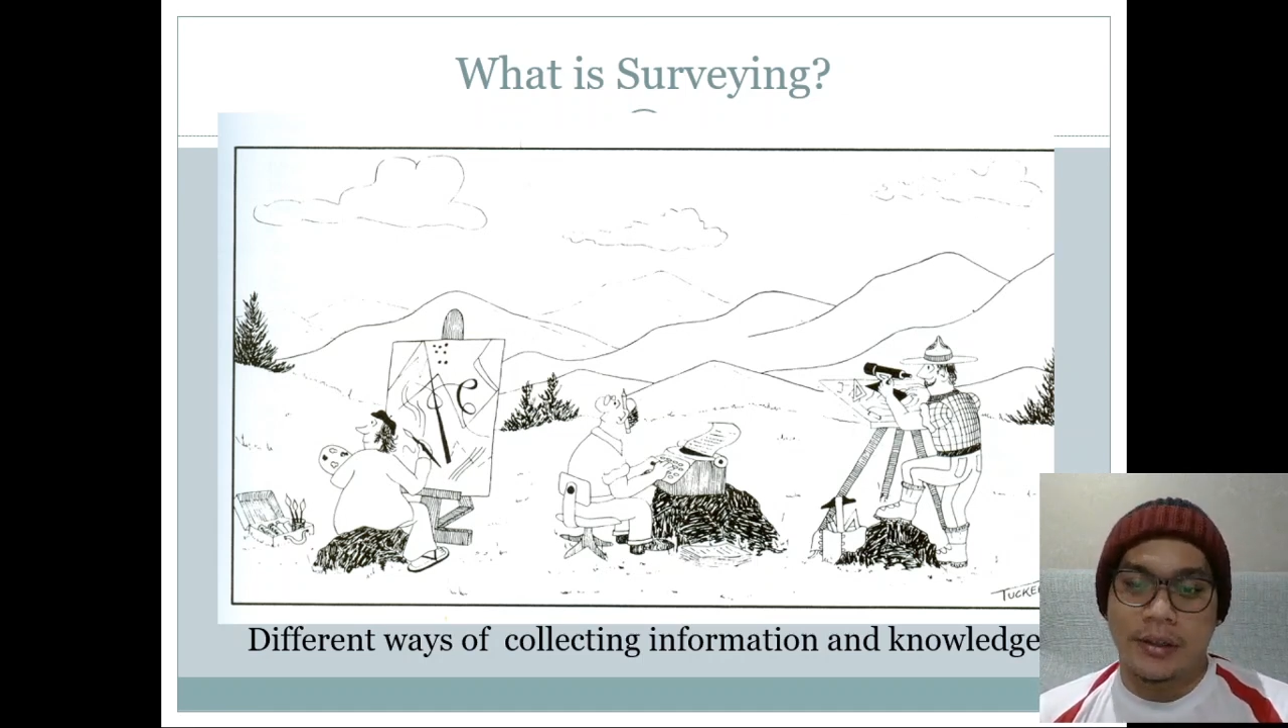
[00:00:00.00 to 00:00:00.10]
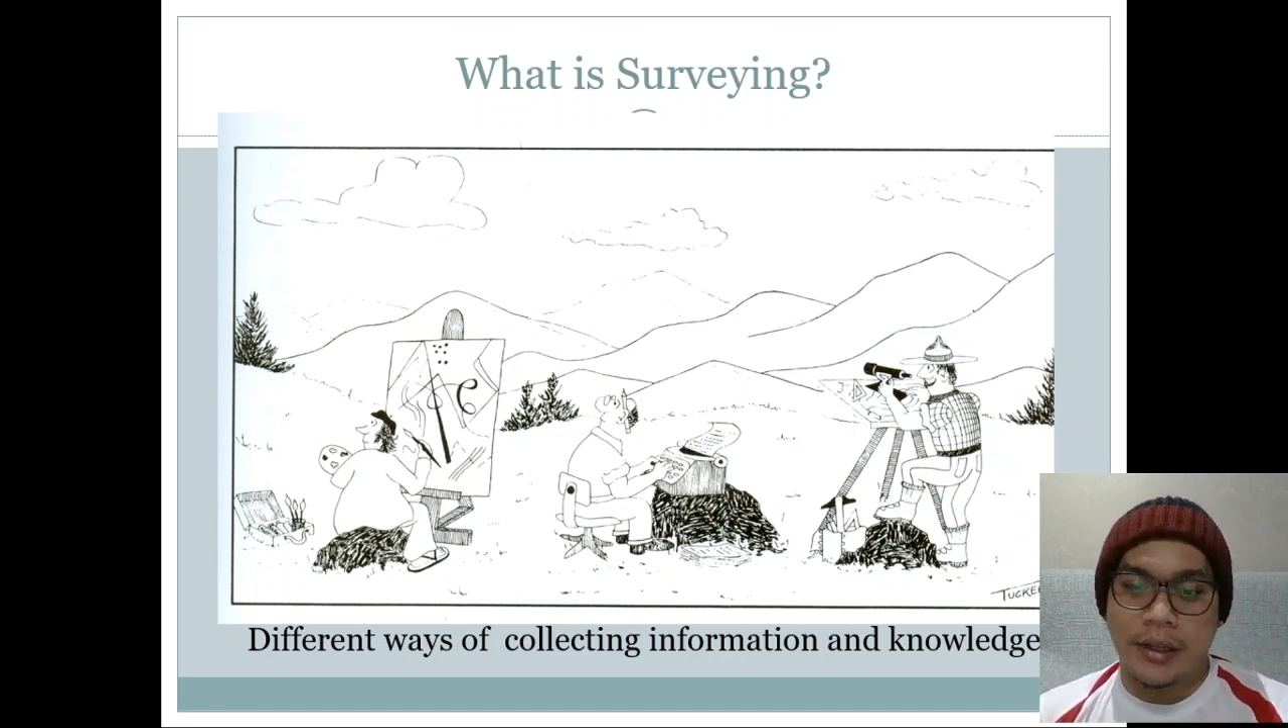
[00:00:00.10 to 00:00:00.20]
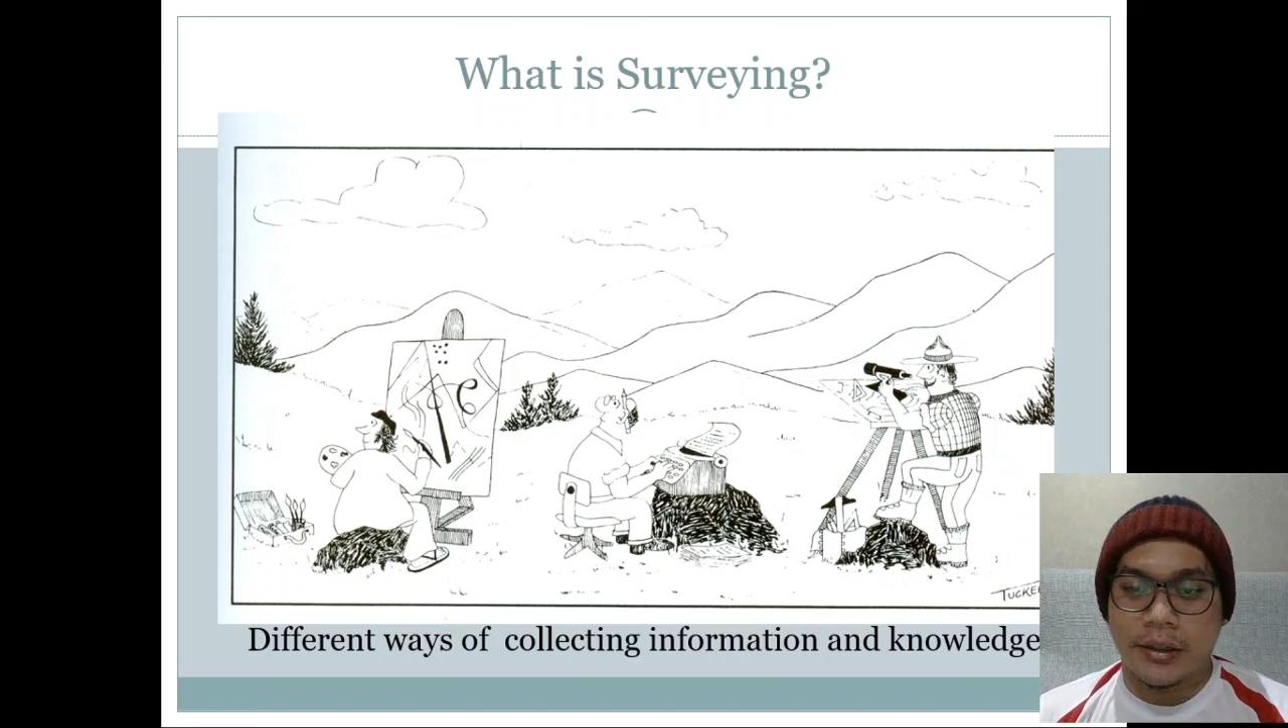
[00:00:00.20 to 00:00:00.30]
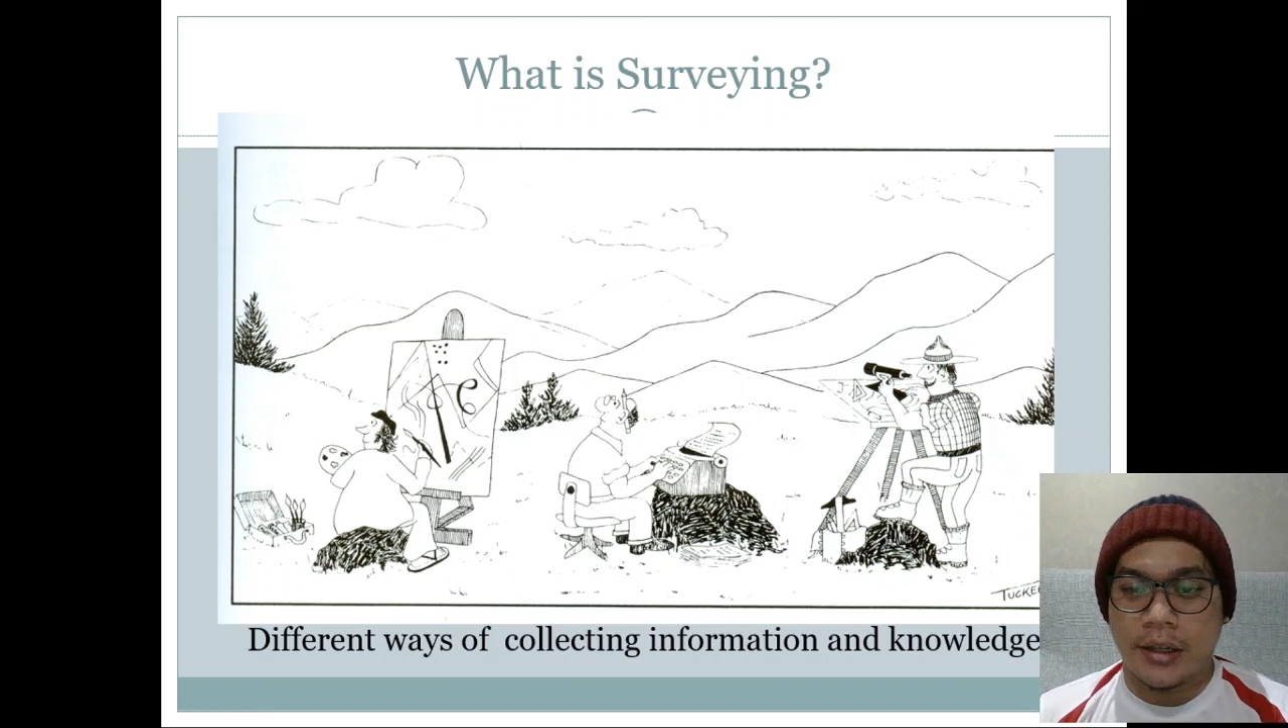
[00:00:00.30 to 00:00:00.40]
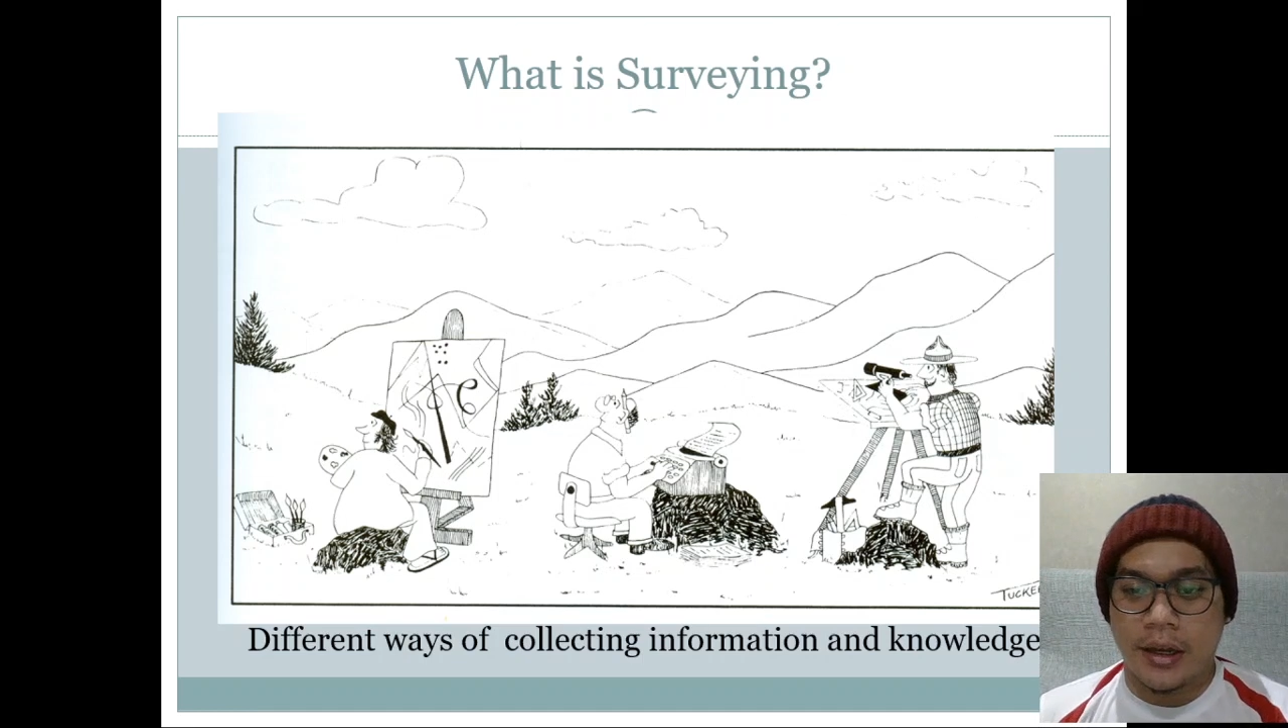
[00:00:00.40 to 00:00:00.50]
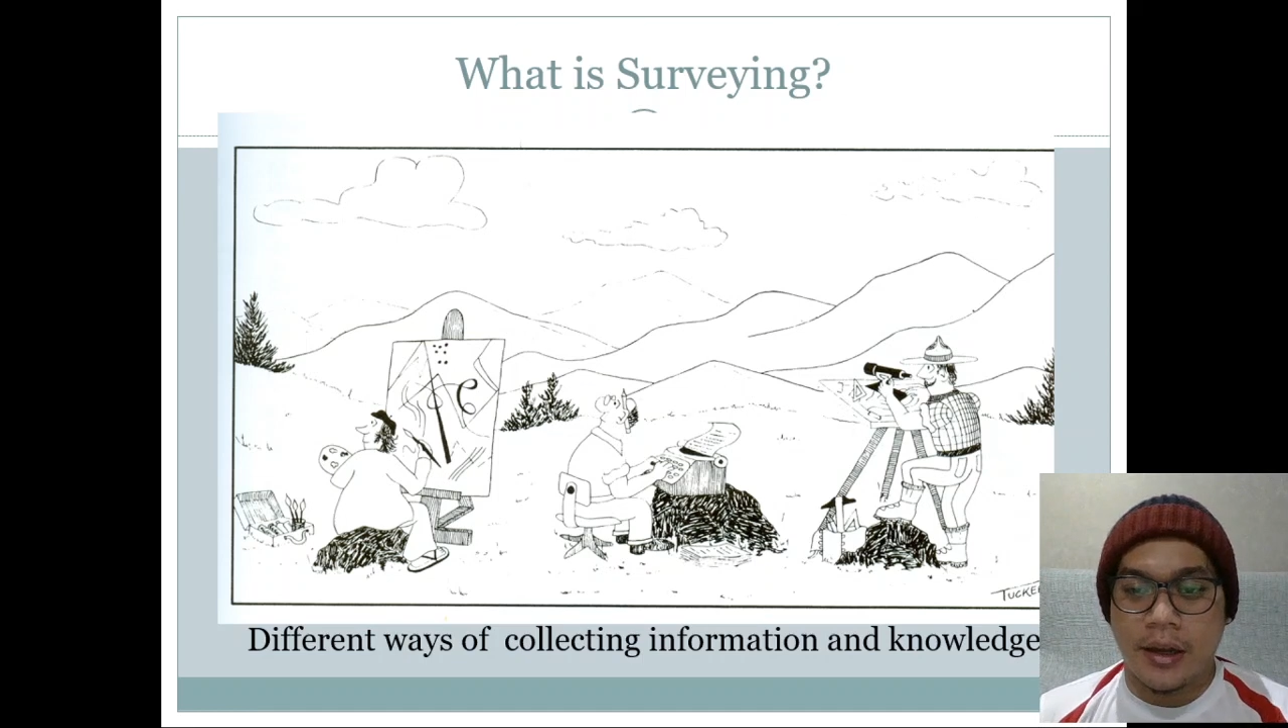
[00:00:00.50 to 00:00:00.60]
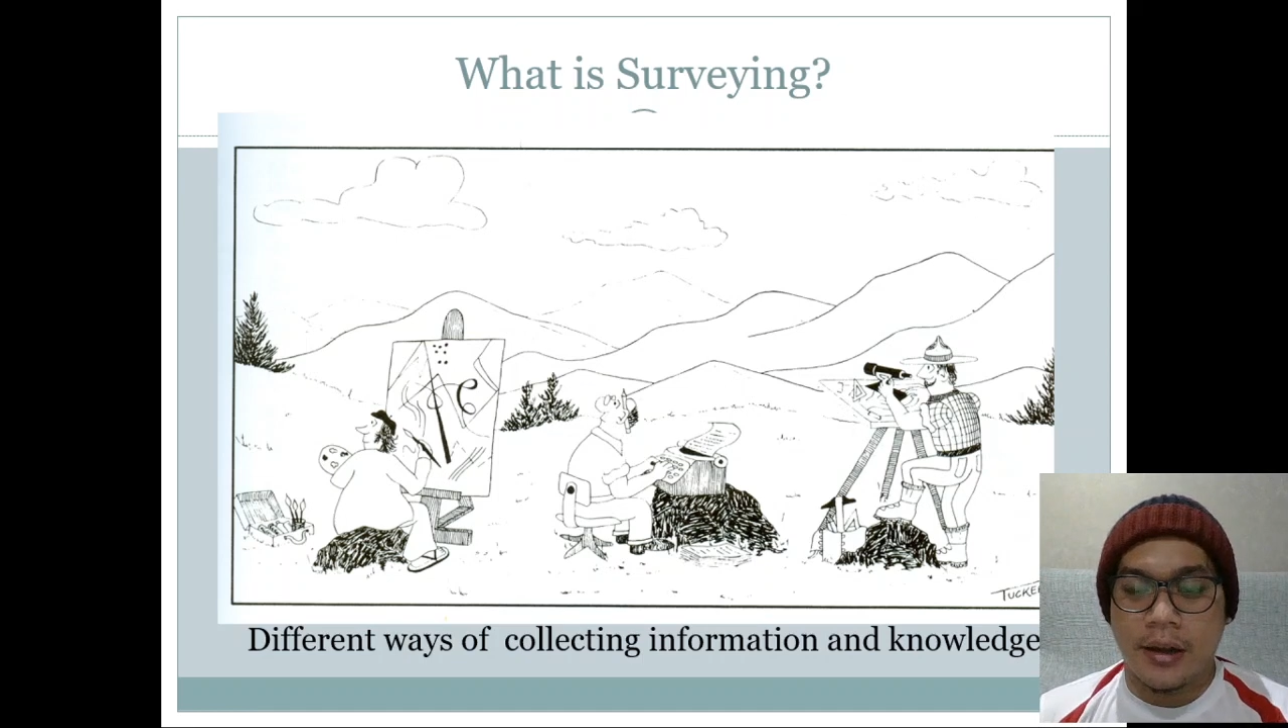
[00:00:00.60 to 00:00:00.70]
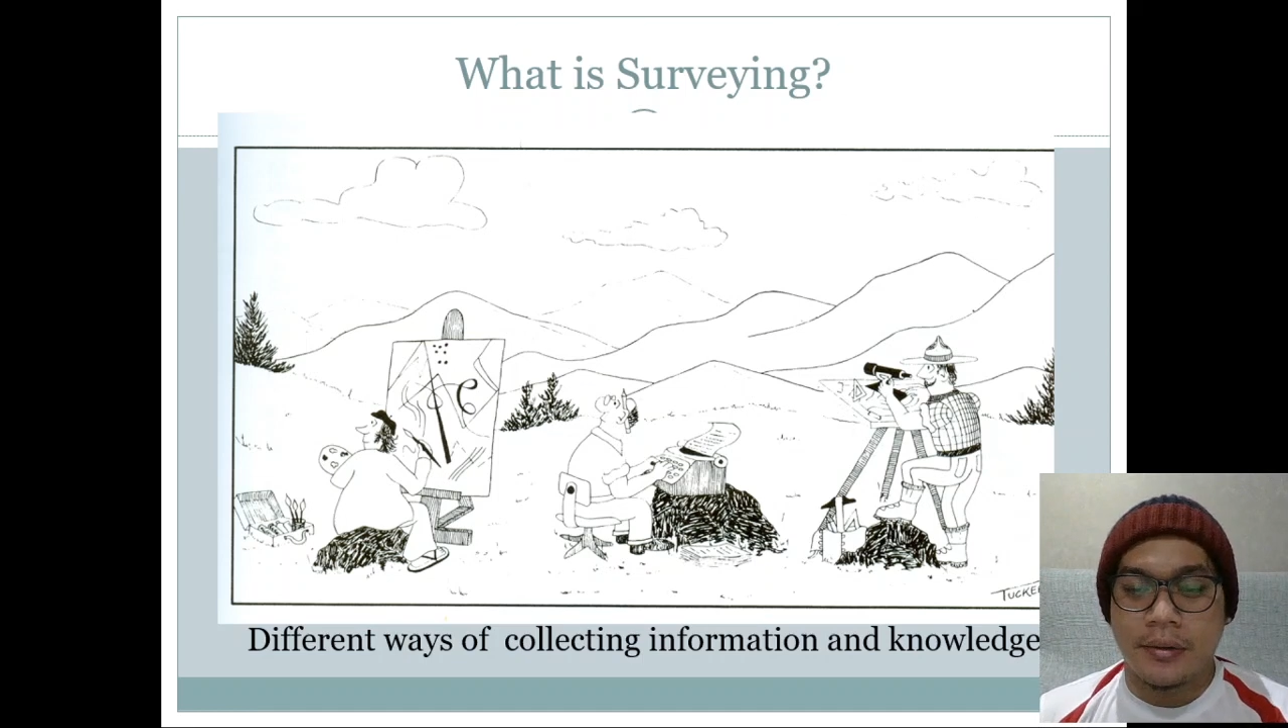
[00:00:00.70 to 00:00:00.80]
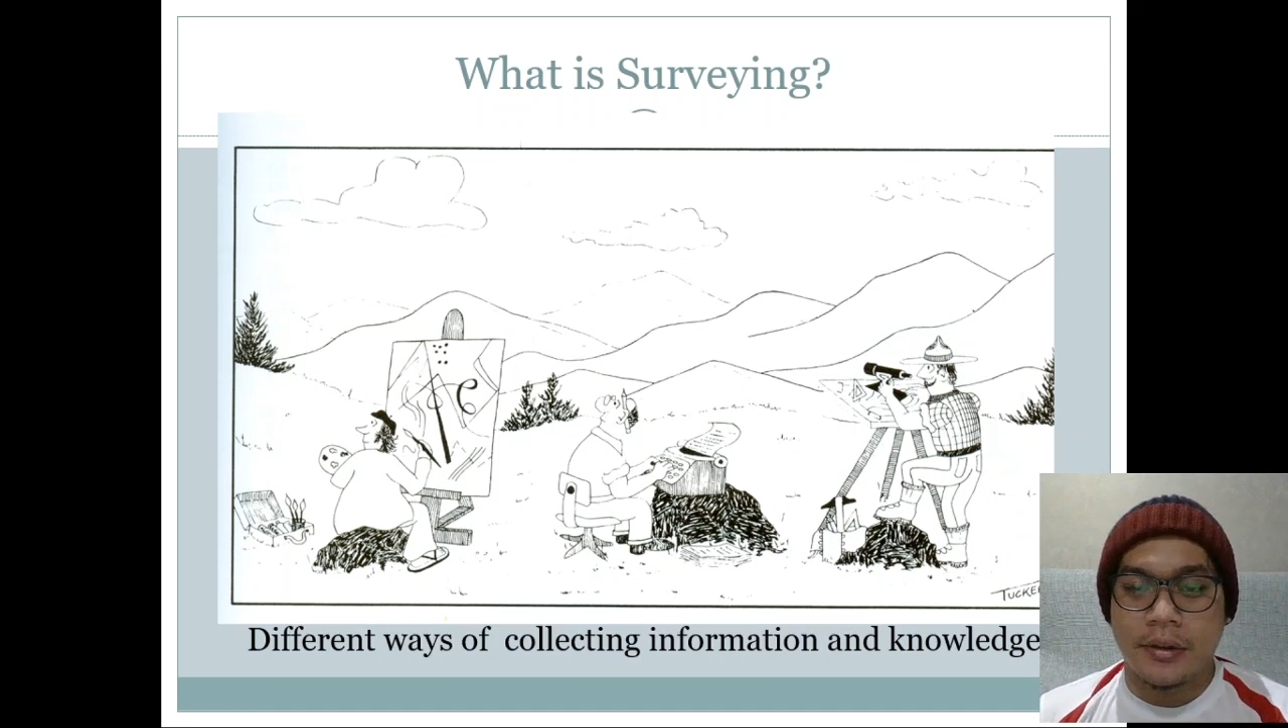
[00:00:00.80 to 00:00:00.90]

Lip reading: data